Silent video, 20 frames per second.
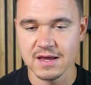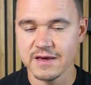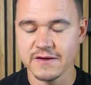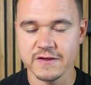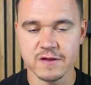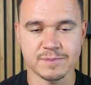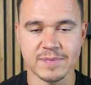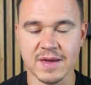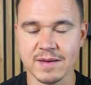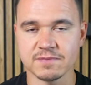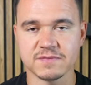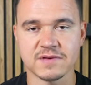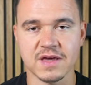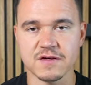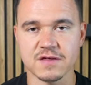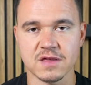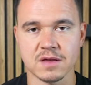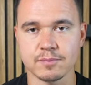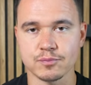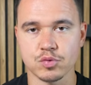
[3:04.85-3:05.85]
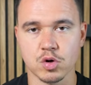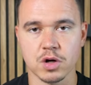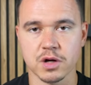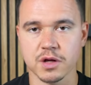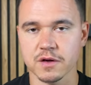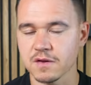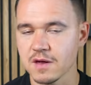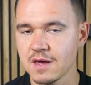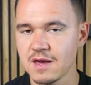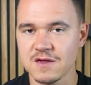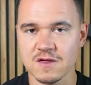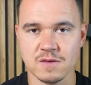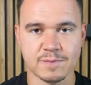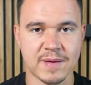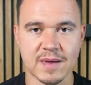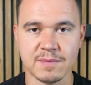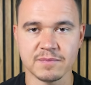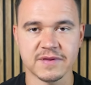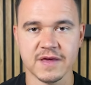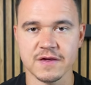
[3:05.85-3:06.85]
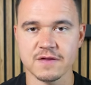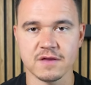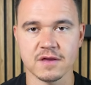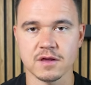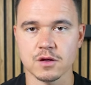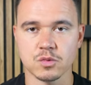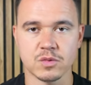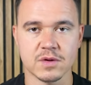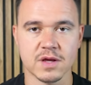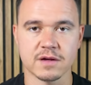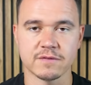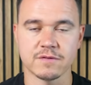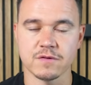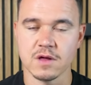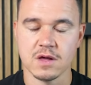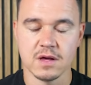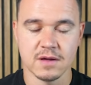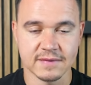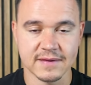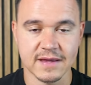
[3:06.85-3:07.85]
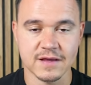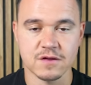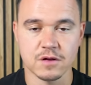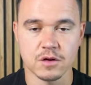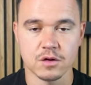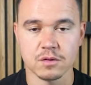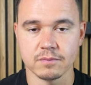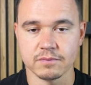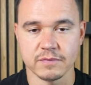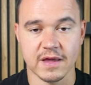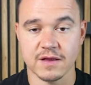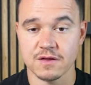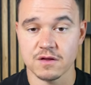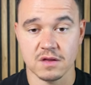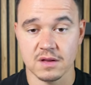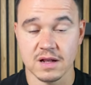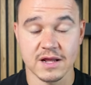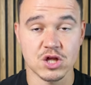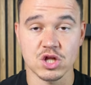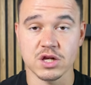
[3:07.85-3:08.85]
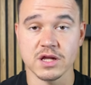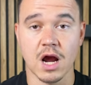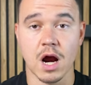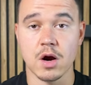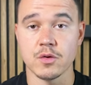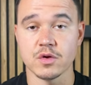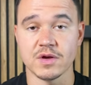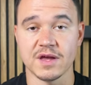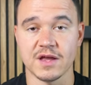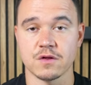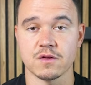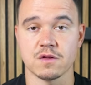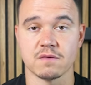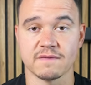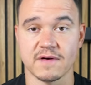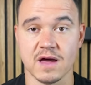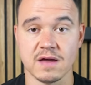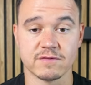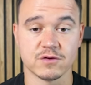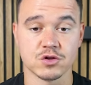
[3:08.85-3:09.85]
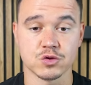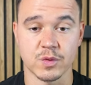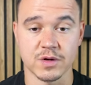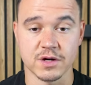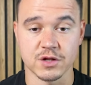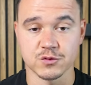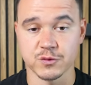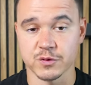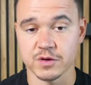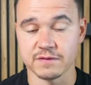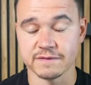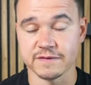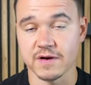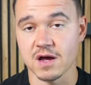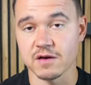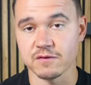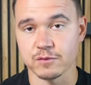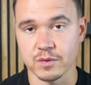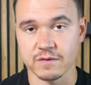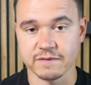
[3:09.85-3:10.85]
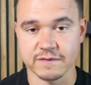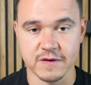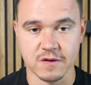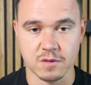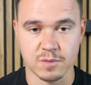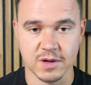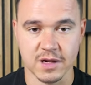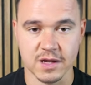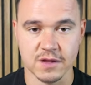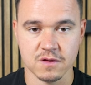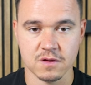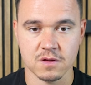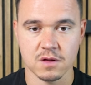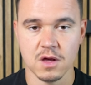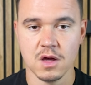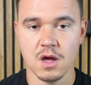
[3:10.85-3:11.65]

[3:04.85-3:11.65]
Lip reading: Spam testing products, spam testing creatives. That's literally how you can survive in 2025 with Facebook ads.